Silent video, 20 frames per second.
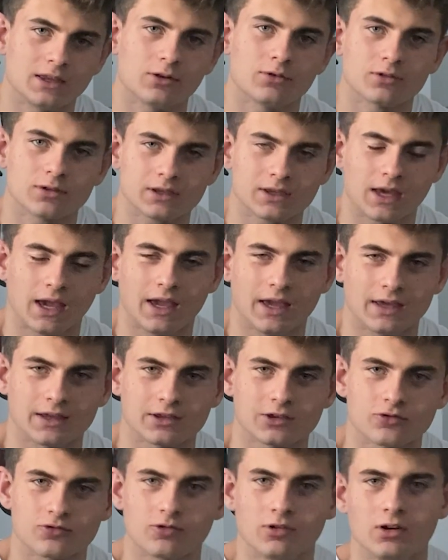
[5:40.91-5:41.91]
there was a
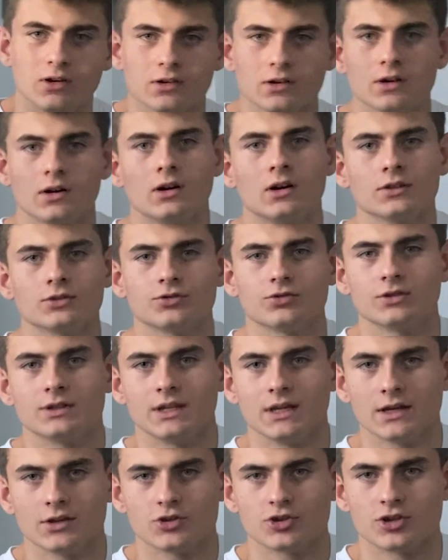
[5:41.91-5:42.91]
strong
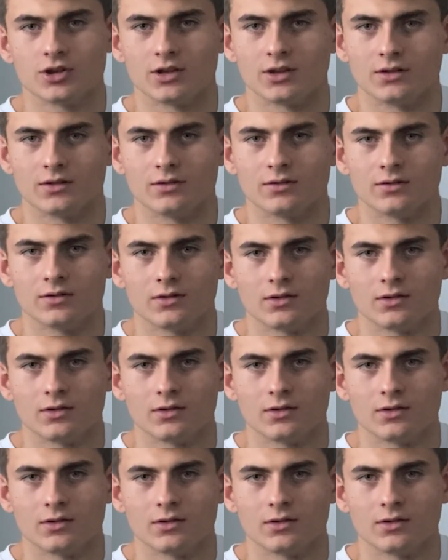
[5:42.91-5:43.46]
contradiction